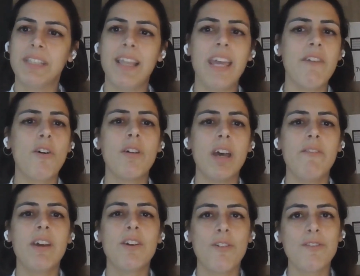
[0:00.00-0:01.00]
they were
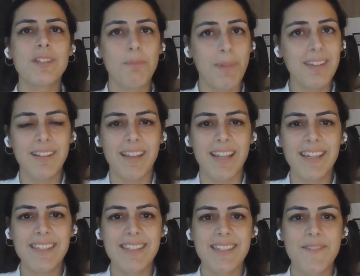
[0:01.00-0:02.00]
aware of the
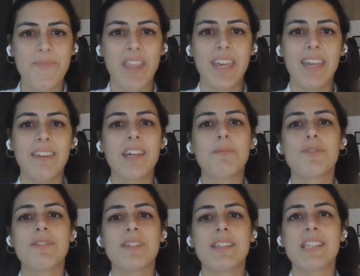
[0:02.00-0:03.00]
bottlenecks in their
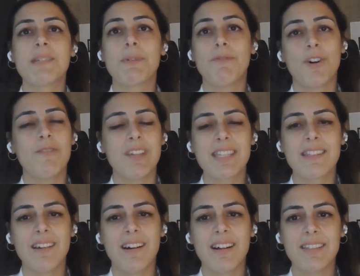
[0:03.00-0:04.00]
processes before we
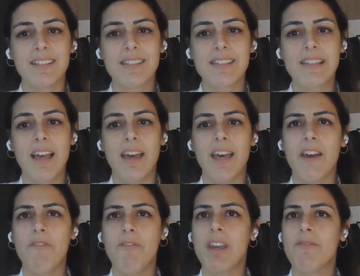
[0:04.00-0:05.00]
started.
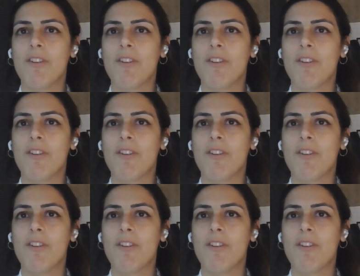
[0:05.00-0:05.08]
They